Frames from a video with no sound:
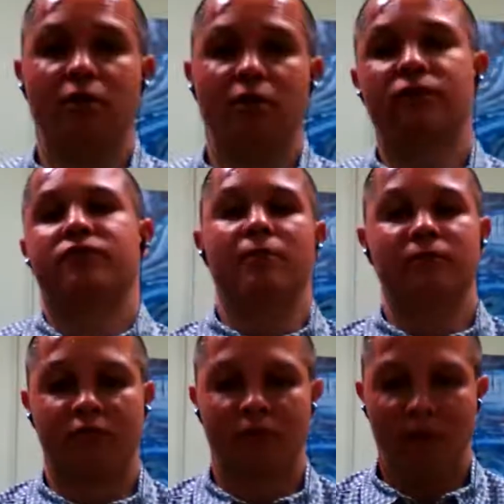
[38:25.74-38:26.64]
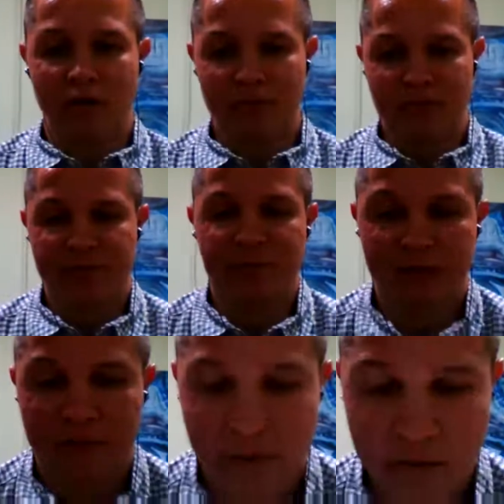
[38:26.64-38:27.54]
from our
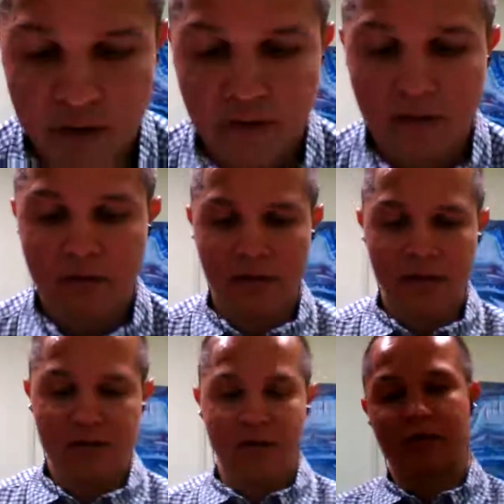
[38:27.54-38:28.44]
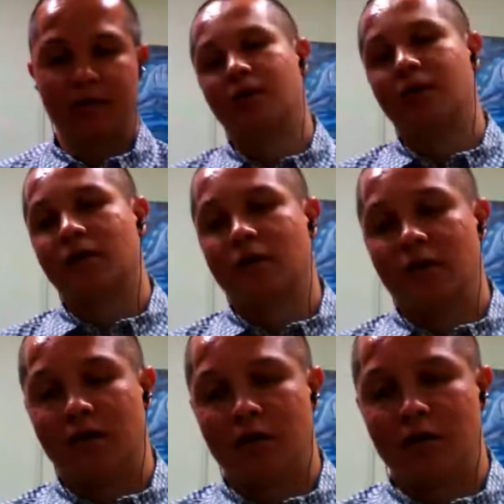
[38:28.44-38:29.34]
perspective here at NITEC,
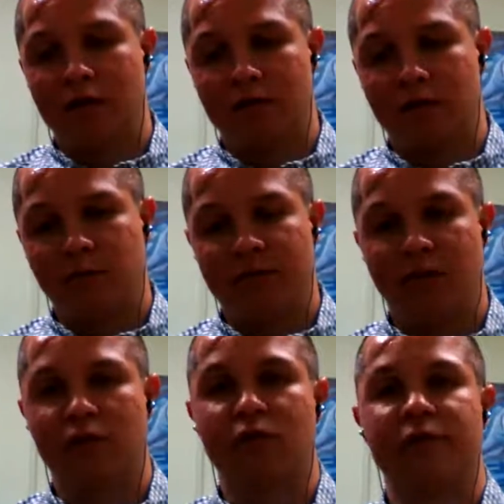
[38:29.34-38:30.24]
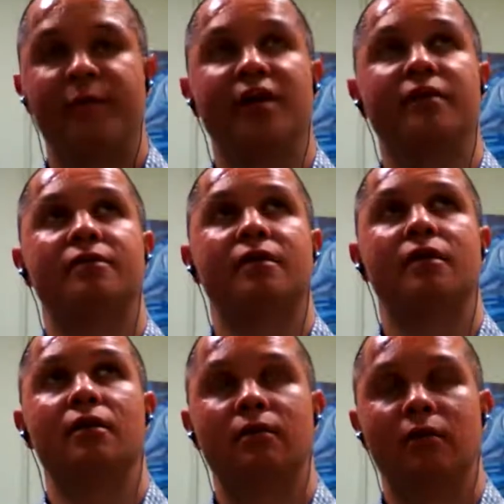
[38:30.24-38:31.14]
even though we're based
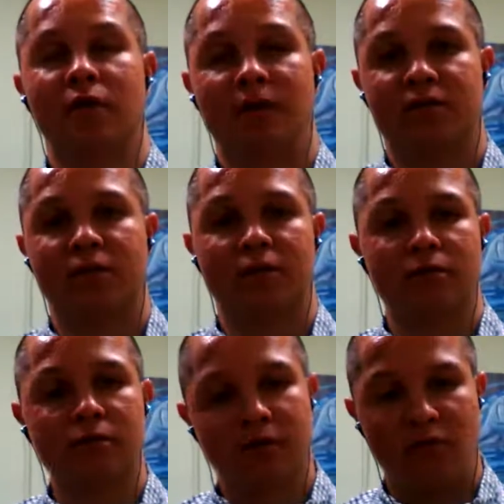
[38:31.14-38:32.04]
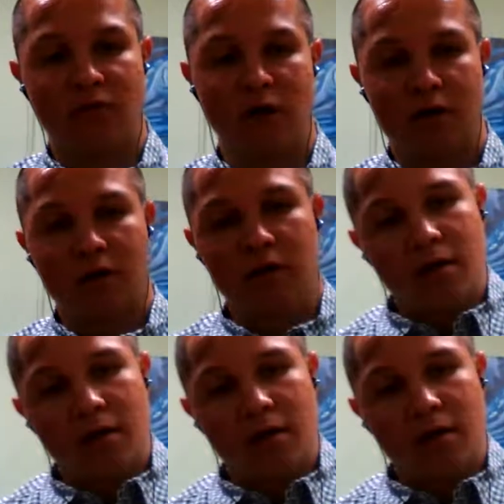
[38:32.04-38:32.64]
in Mexico, Tijuana.